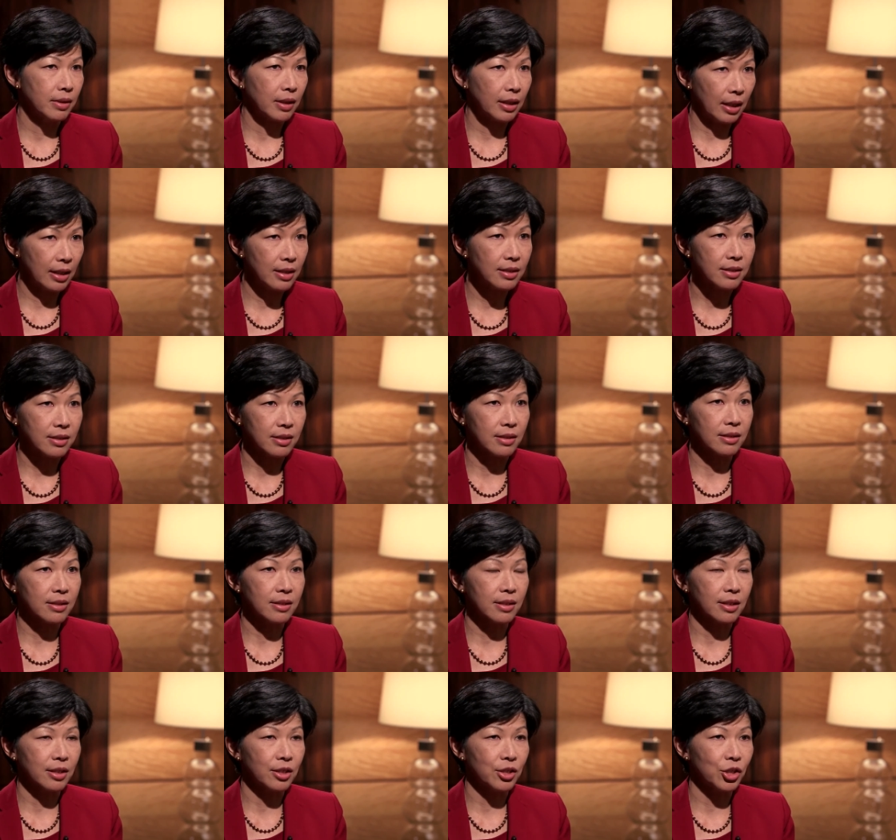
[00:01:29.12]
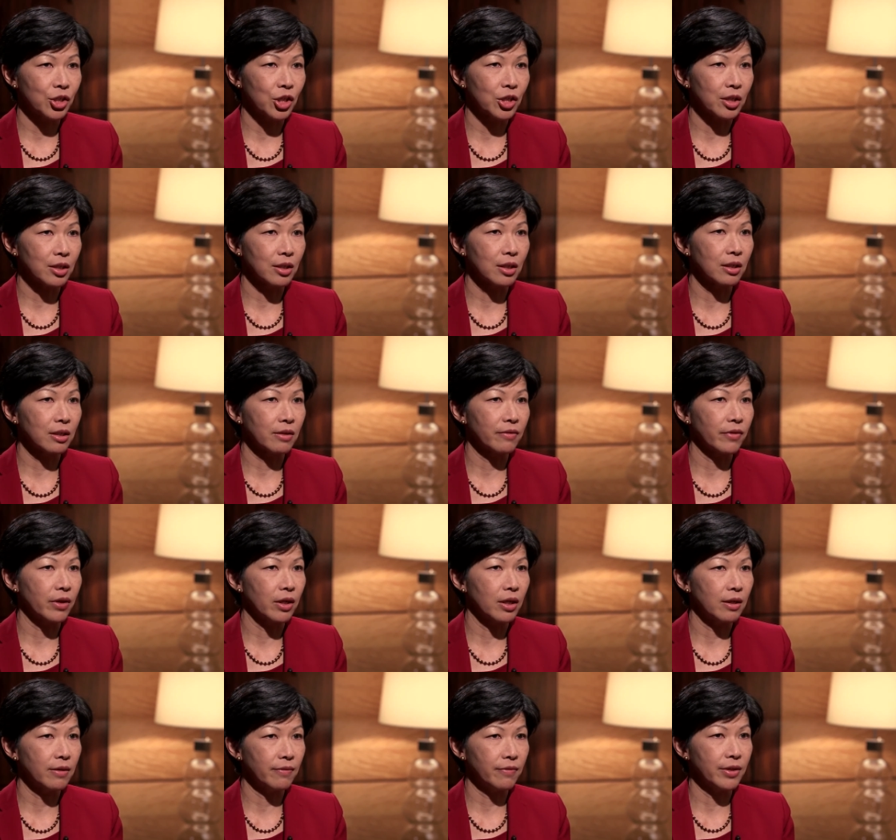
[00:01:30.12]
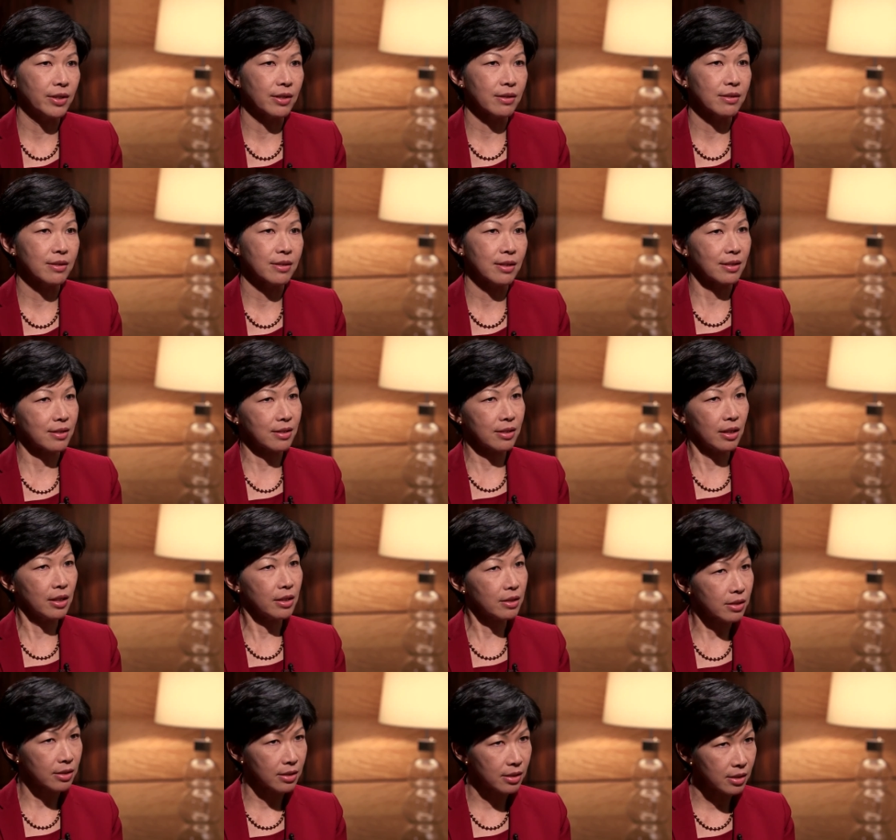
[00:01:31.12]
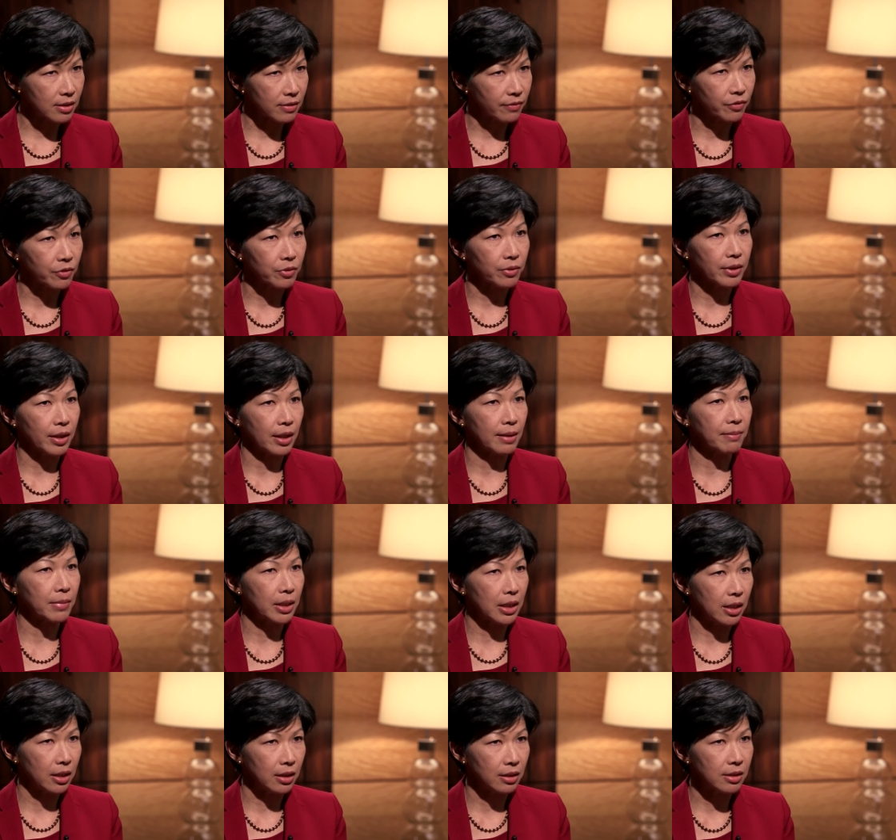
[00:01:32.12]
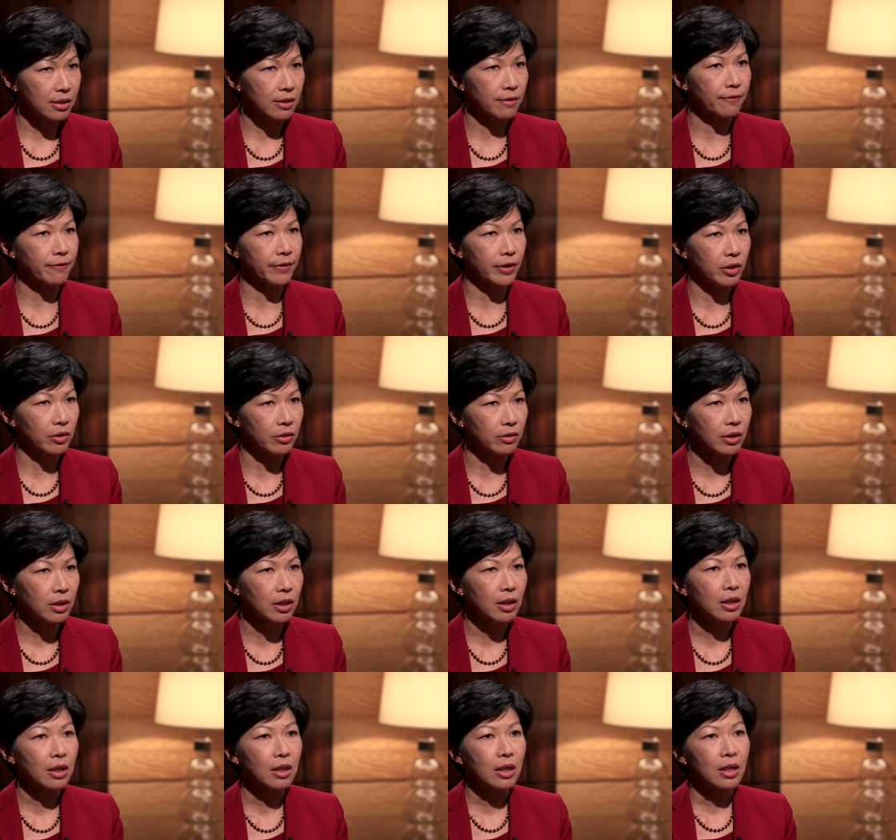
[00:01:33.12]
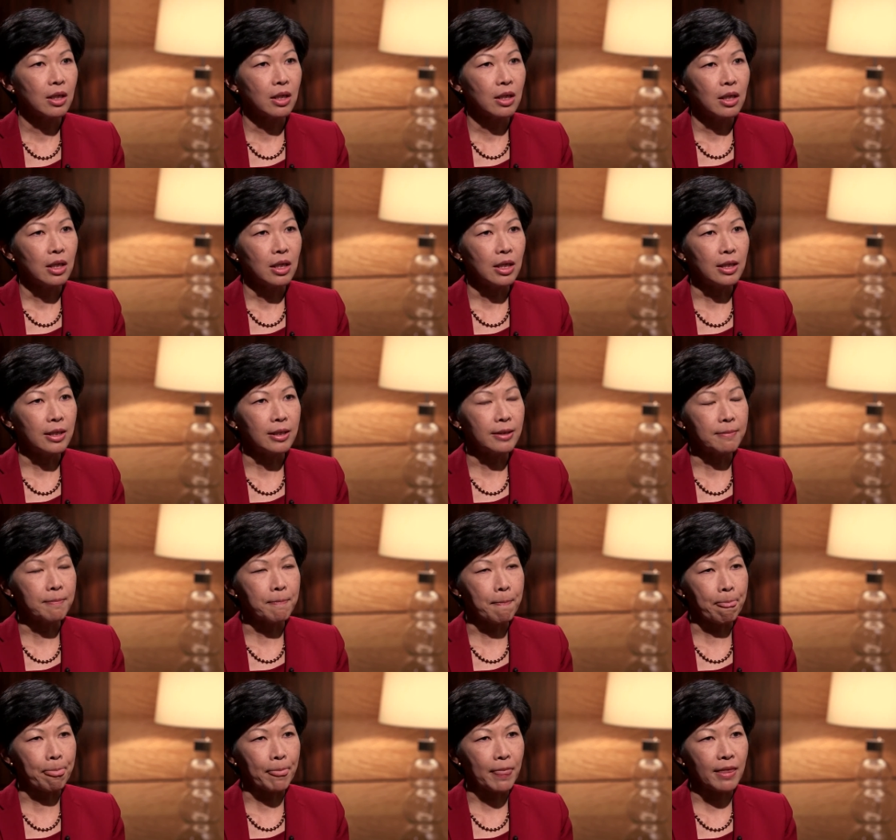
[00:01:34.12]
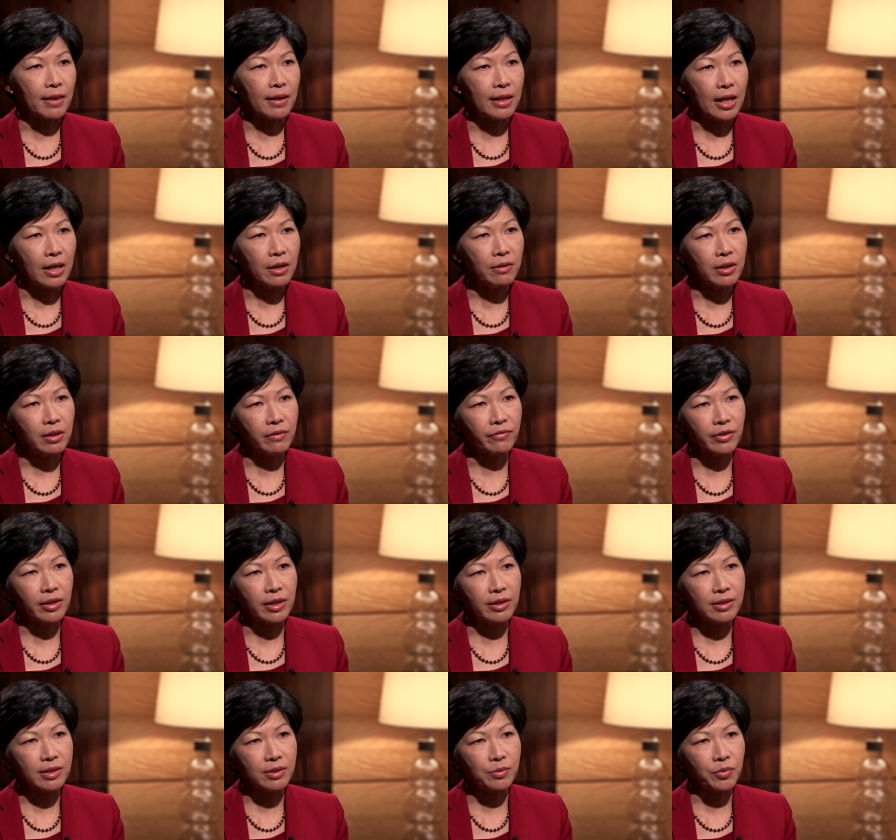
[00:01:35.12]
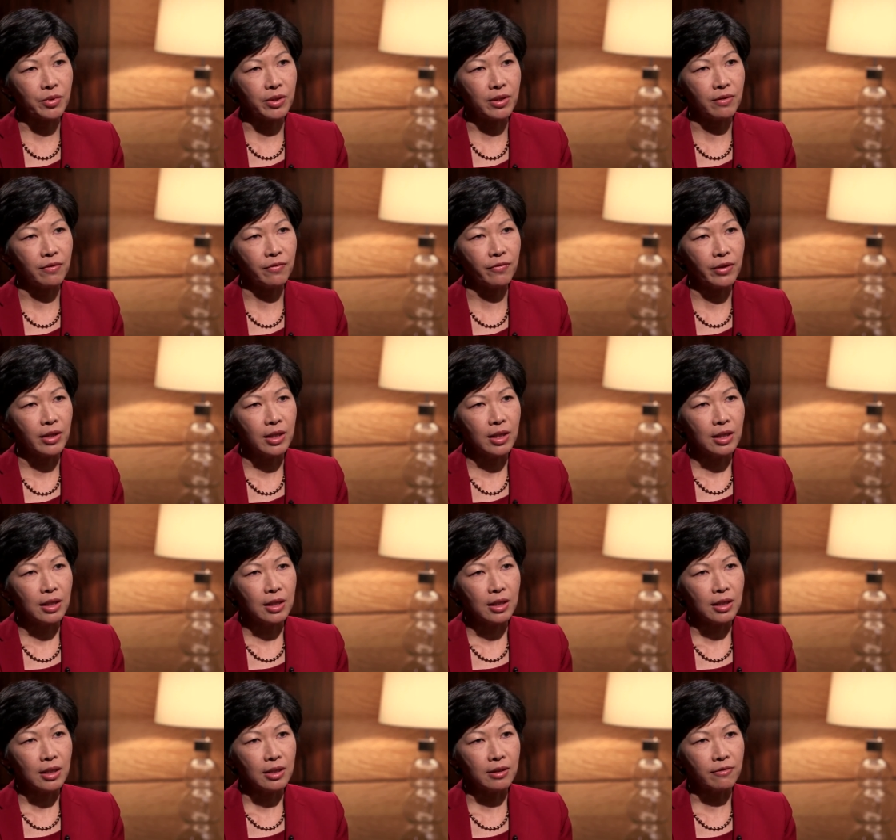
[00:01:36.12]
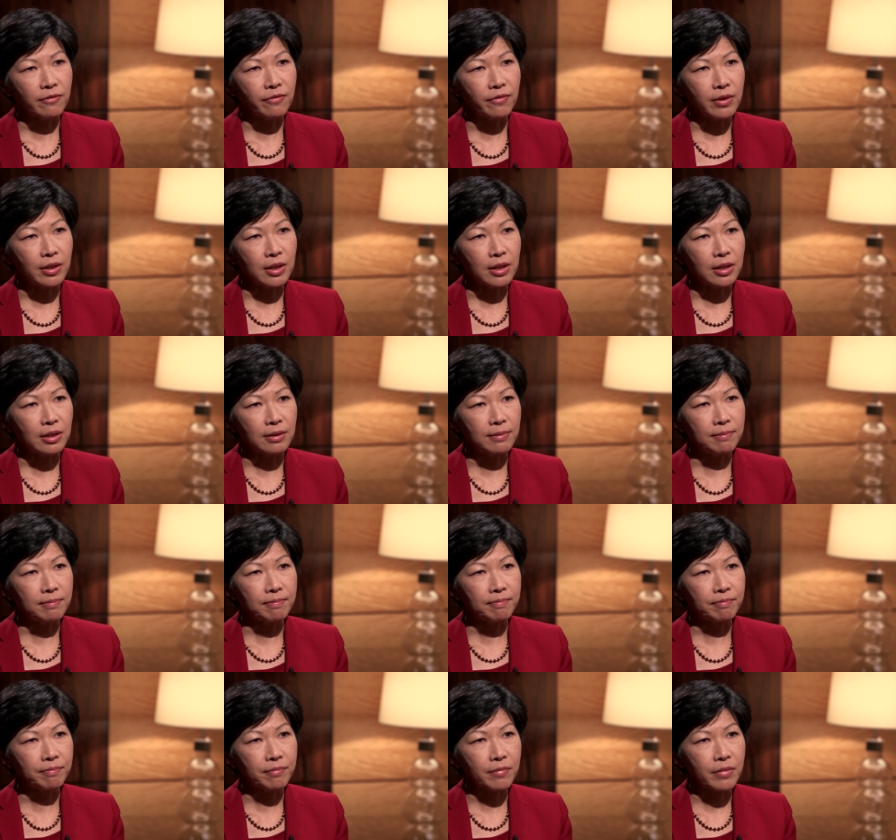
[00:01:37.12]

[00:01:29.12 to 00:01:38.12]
cases, not a lot of obvious destinations for that money to flow. Um, now, however, as we've kind of um,